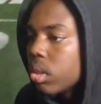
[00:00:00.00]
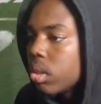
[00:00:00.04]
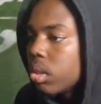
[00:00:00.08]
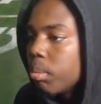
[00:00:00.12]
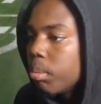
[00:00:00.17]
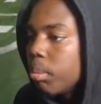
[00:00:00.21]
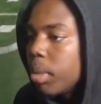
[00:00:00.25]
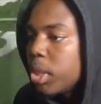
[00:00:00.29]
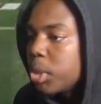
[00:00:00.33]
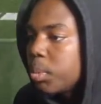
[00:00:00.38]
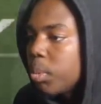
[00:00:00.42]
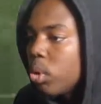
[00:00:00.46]

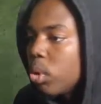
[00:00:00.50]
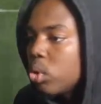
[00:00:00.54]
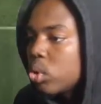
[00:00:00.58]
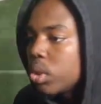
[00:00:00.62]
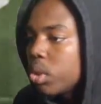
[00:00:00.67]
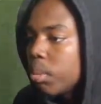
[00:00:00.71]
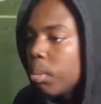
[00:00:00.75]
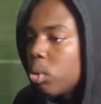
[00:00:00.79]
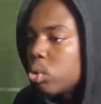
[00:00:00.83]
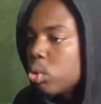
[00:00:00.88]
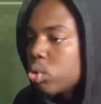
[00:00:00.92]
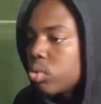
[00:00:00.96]
mesh post,
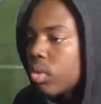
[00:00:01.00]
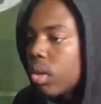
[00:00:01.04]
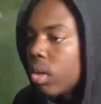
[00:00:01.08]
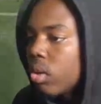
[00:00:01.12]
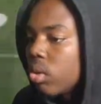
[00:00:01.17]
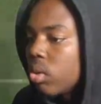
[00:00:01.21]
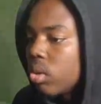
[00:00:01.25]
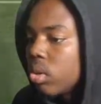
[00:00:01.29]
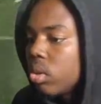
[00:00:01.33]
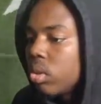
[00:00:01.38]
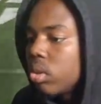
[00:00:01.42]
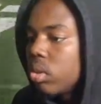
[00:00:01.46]
the post route.
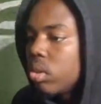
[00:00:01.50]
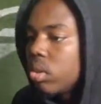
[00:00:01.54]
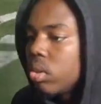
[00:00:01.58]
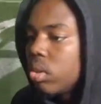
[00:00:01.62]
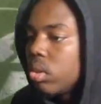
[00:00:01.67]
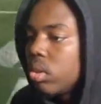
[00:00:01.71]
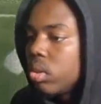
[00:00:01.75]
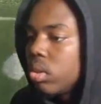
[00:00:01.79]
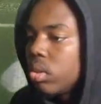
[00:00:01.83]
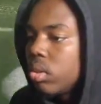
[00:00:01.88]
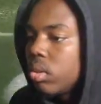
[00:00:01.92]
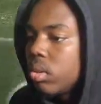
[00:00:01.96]

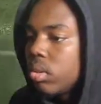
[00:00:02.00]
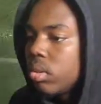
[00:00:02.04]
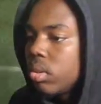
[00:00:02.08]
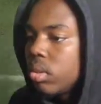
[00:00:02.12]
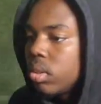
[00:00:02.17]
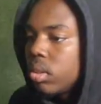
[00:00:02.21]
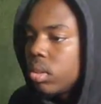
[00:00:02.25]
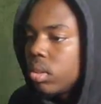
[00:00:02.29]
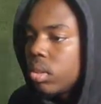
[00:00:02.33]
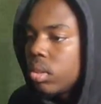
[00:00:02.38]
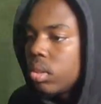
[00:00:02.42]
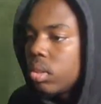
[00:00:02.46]

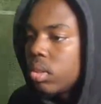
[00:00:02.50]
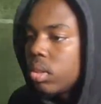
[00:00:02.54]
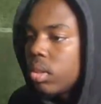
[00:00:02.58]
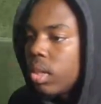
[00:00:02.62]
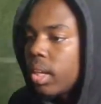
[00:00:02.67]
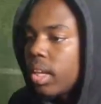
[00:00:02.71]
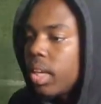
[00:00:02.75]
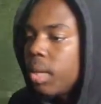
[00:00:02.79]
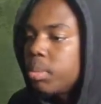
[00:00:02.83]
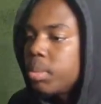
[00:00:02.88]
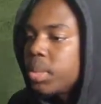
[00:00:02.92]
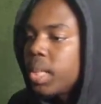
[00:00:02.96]
I
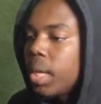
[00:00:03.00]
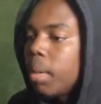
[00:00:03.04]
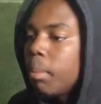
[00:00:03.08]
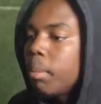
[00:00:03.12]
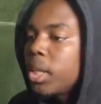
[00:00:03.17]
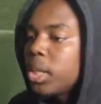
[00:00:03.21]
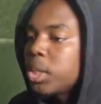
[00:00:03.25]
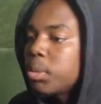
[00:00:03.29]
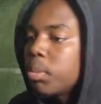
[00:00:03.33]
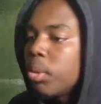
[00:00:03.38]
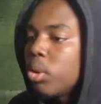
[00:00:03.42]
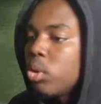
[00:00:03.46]
keep saying
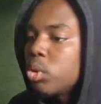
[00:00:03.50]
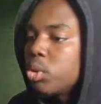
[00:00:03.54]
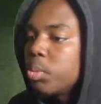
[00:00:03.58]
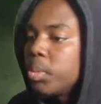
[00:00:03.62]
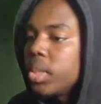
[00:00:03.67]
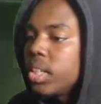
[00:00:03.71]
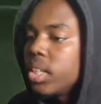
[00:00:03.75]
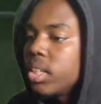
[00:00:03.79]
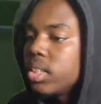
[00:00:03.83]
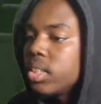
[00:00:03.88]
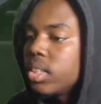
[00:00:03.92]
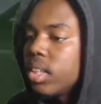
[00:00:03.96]
mesh post
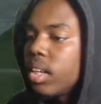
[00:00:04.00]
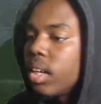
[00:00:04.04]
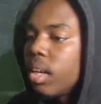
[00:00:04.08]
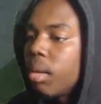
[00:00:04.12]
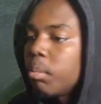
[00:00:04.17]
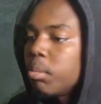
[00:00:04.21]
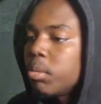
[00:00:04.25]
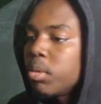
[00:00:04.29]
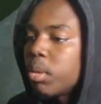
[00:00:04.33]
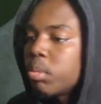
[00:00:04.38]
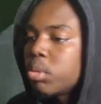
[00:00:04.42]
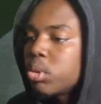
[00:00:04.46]
because
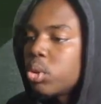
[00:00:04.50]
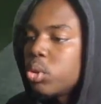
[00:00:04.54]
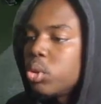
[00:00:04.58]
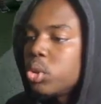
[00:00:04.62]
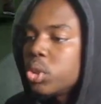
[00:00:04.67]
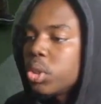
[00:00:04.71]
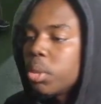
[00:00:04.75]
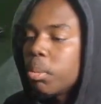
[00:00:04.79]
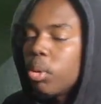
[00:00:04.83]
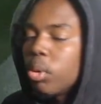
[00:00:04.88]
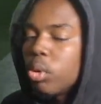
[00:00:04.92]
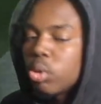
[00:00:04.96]
I'm so used
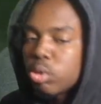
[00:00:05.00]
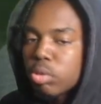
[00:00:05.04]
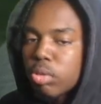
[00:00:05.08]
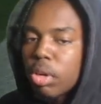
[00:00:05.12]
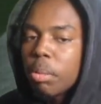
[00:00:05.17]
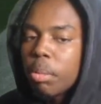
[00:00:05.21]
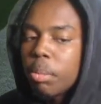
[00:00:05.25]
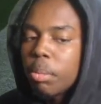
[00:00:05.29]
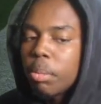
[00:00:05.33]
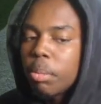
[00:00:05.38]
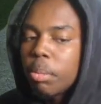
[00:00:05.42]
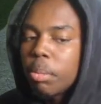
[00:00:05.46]
to the post
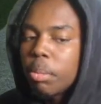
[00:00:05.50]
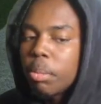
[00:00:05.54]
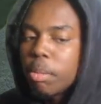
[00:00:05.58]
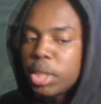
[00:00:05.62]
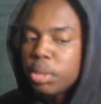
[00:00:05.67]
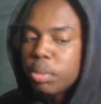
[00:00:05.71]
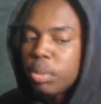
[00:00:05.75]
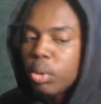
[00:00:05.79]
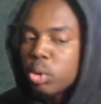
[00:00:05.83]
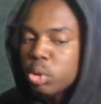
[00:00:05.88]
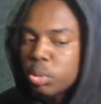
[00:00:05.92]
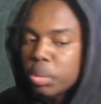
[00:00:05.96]
route being in
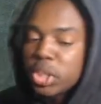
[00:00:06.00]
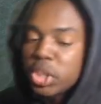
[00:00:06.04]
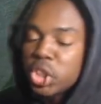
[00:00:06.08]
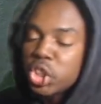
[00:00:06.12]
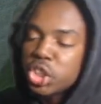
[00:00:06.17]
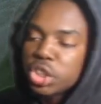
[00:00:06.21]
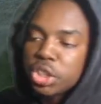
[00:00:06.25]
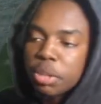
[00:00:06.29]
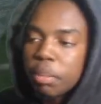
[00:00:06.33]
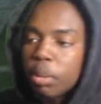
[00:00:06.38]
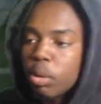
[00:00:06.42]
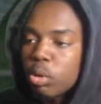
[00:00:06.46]
mesh post, but it's
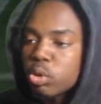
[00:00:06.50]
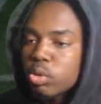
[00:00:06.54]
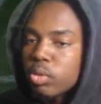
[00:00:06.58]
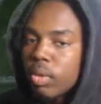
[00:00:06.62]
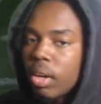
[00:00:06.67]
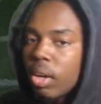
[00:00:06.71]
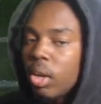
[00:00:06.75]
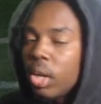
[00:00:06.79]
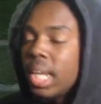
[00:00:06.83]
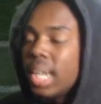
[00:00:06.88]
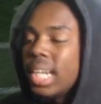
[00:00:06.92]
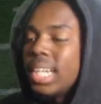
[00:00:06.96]
just the post
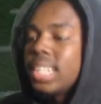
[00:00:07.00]
route.